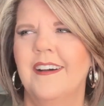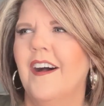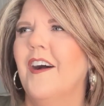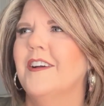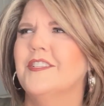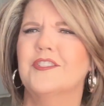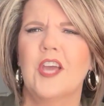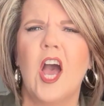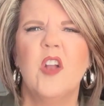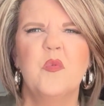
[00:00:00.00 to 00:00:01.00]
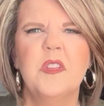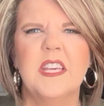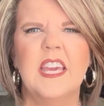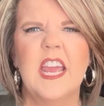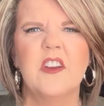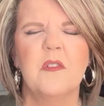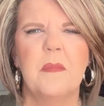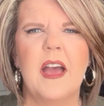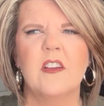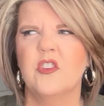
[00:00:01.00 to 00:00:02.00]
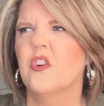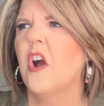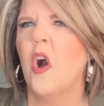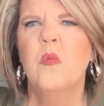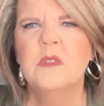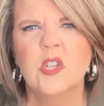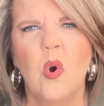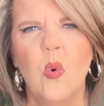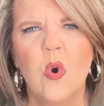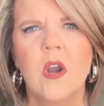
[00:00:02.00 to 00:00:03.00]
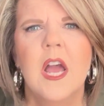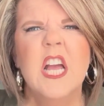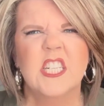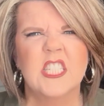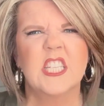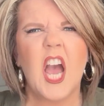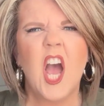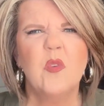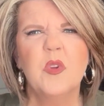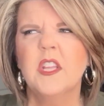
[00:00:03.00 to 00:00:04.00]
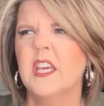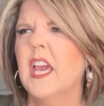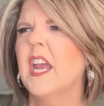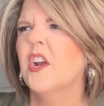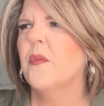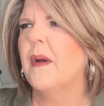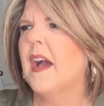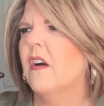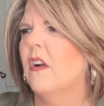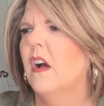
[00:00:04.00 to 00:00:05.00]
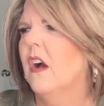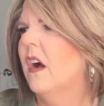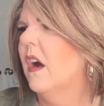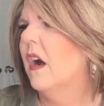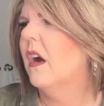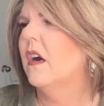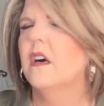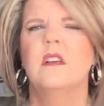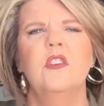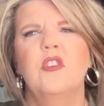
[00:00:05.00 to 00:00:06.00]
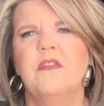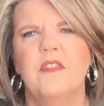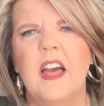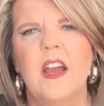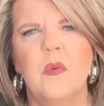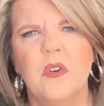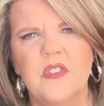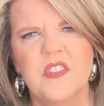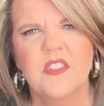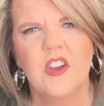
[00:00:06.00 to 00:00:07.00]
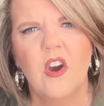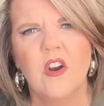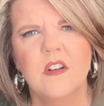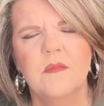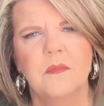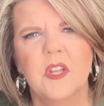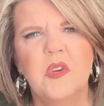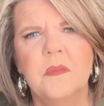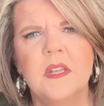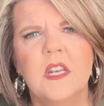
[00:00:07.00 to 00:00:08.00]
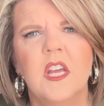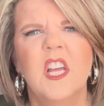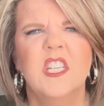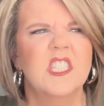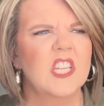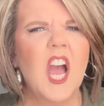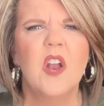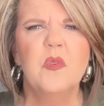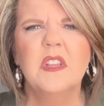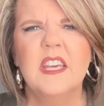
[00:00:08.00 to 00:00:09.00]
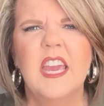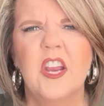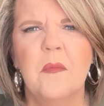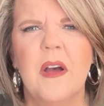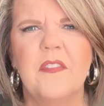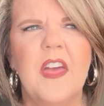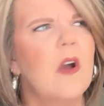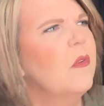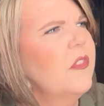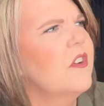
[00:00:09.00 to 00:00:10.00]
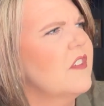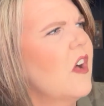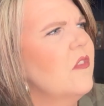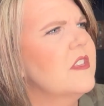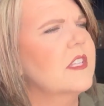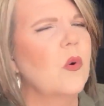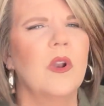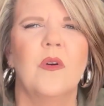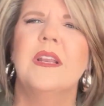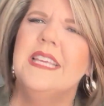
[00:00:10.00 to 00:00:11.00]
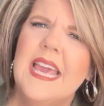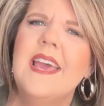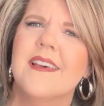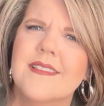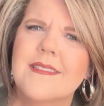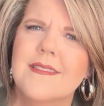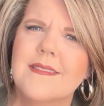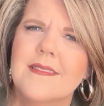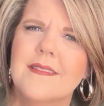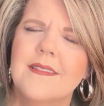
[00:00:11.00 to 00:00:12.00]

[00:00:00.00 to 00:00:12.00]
Uh, does God really care about your home decor? Does God really care about uh, your flowers in the garden blooming? Does God really care about that when there's all this going on? Yes.